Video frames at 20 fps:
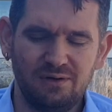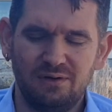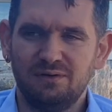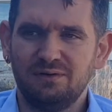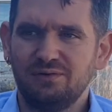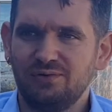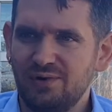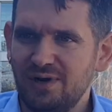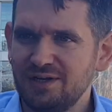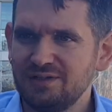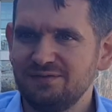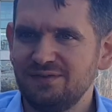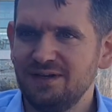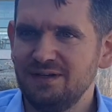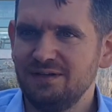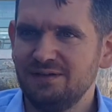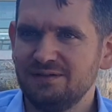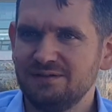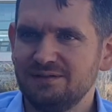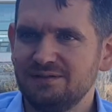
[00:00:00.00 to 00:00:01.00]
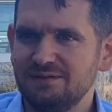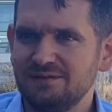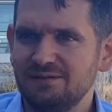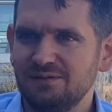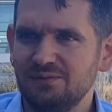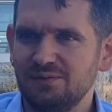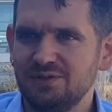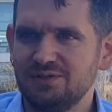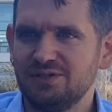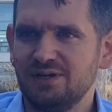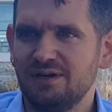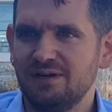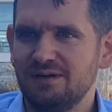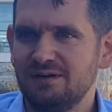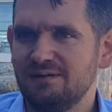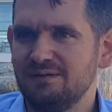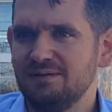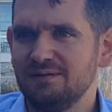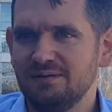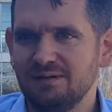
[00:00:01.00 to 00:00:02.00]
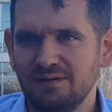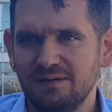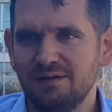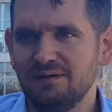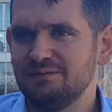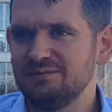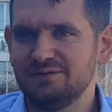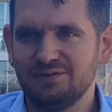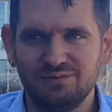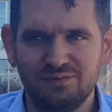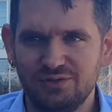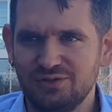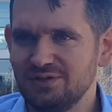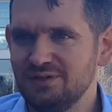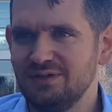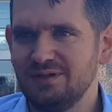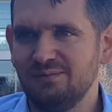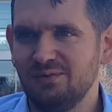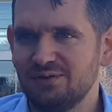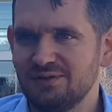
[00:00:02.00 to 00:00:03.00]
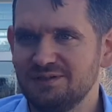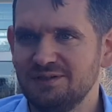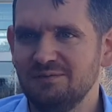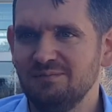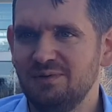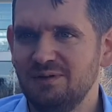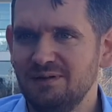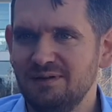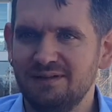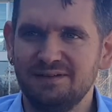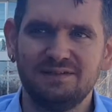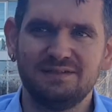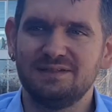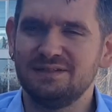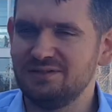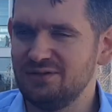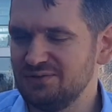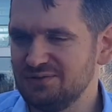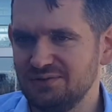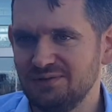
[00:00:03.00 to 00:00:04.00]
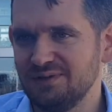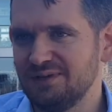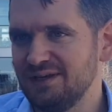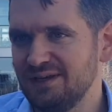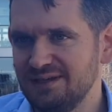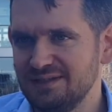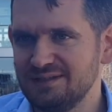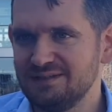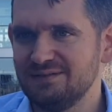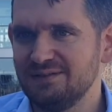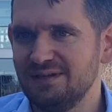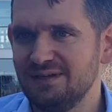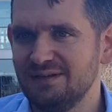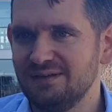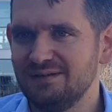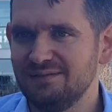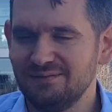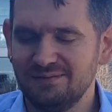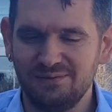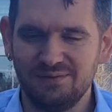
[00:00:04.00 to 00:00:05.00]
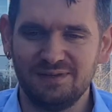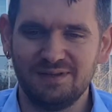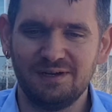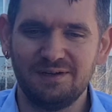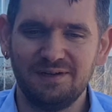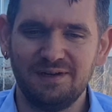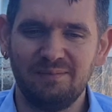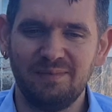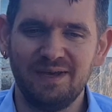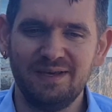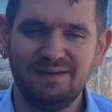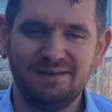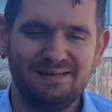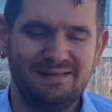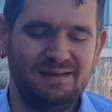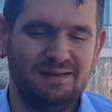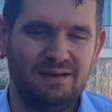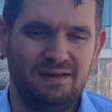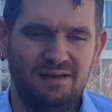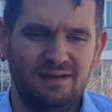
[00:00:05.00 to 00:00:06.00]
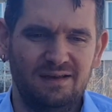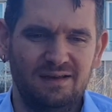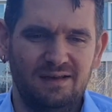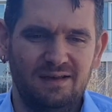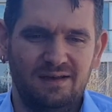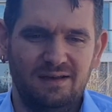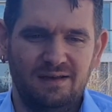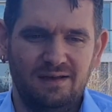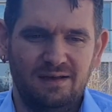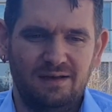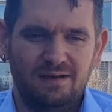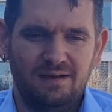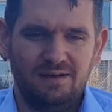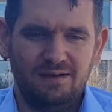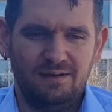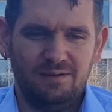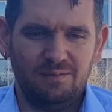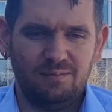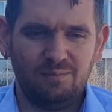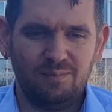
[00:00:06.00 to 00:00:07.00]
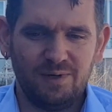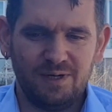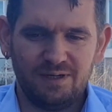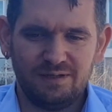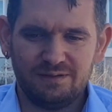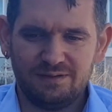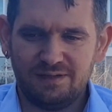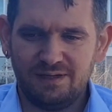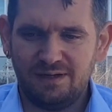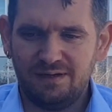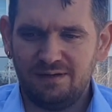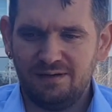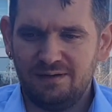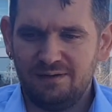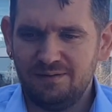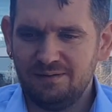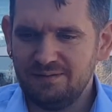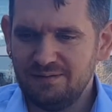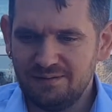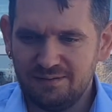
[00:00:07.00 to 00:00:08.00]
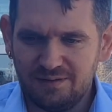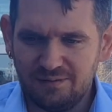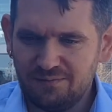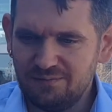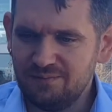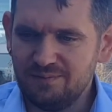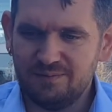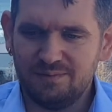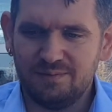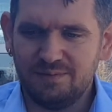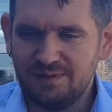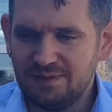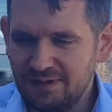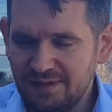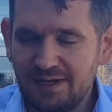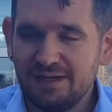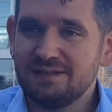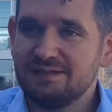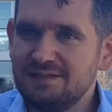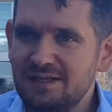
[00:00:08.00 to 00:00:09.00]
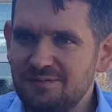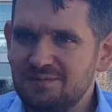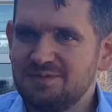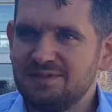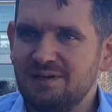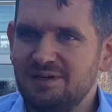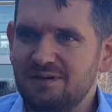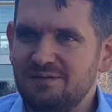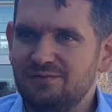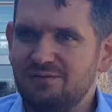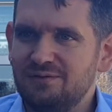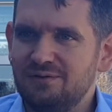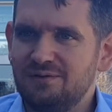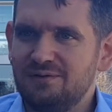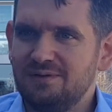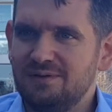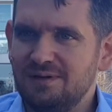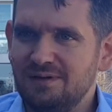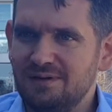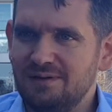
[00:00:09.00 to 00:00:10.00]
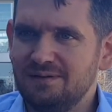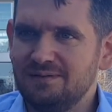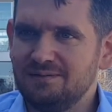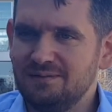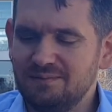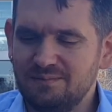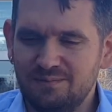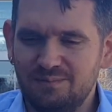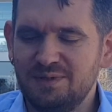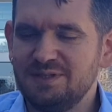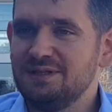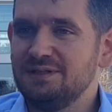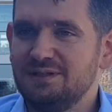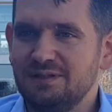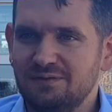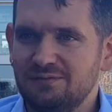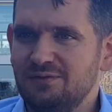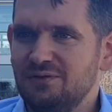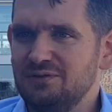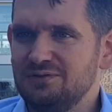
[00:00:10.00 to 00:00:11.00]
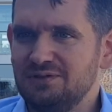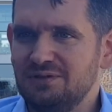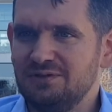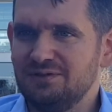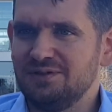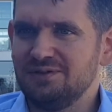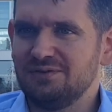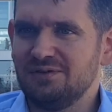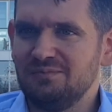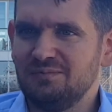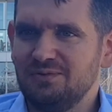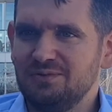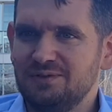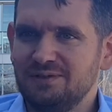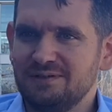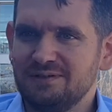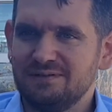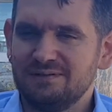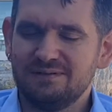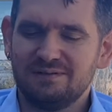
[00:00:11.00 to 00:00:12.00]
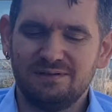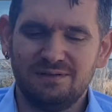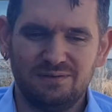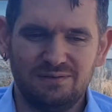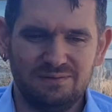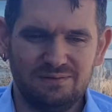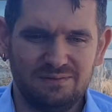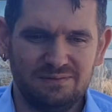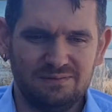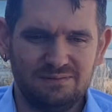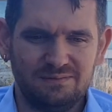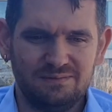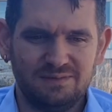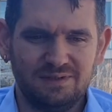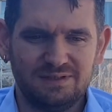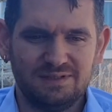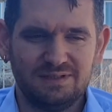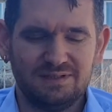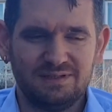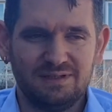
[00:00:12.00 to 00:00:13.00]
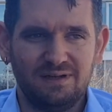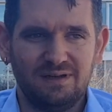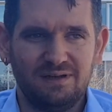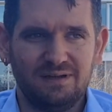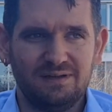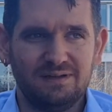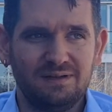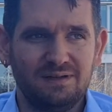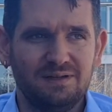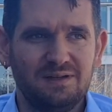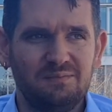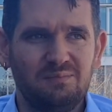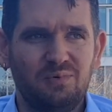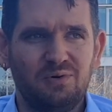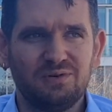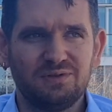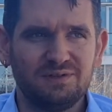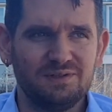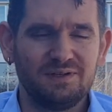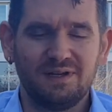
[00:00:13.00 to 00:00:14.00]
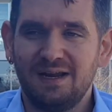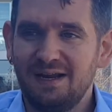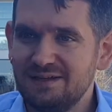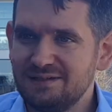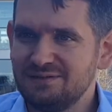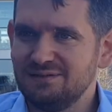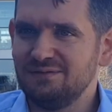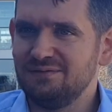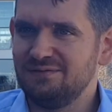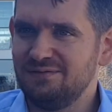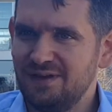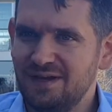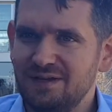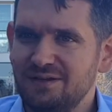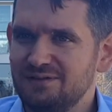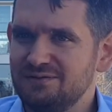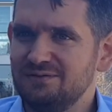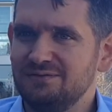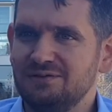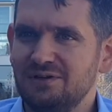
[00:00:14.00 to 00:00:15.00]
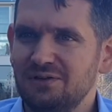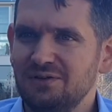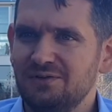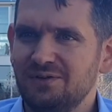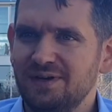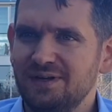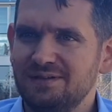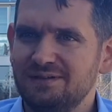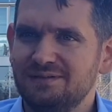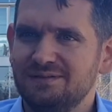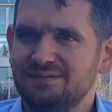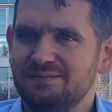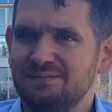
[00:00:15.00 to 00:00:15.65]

on crash failures, which are traditionally more simple, and this is also the case with RDMA. But the next steps are for Byzantine fault-tolerant computing. So this is an important class of failures to tolerate,